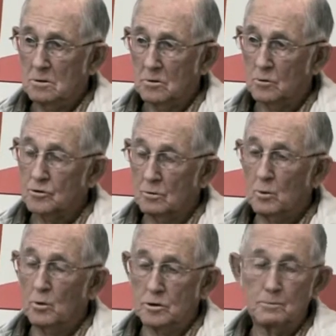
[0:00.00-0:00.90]
Of course, they're
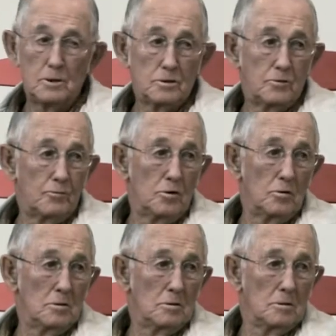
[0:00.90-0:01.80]
more expensive
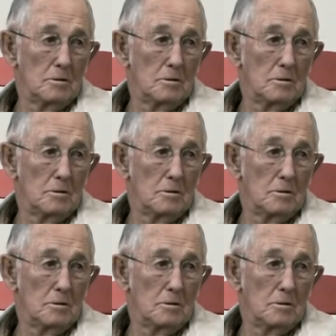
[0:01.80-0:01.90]
too.